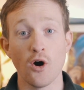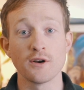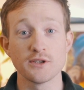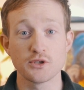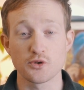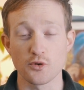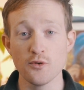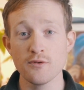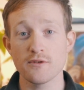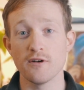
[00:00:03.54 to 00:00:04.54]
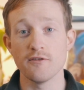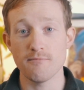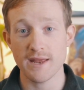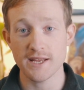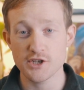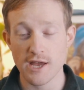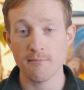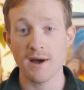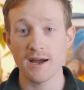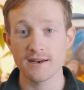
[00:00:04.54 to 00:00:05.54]
honest truth of ManyChat
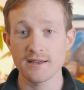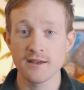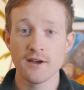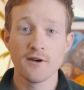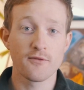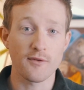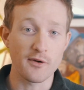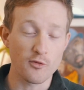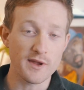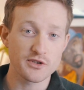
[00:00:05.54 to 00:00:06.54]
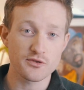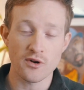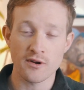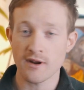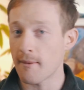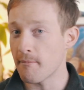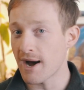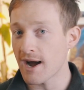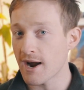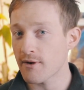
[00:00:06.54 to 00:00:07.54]
marketing for a restaurant, a
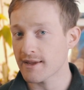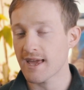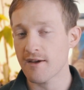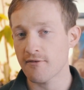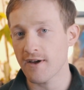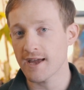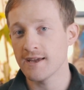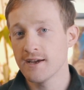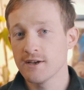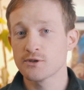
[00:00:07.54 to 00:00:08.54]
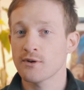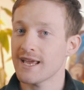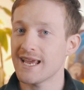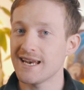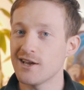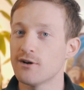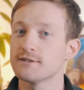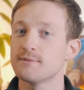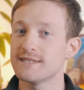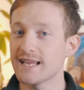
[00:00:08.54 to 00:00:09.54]
bar, a cafe, sort of any
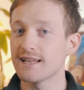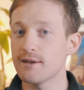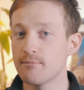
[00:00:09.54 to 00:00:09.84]
hospitality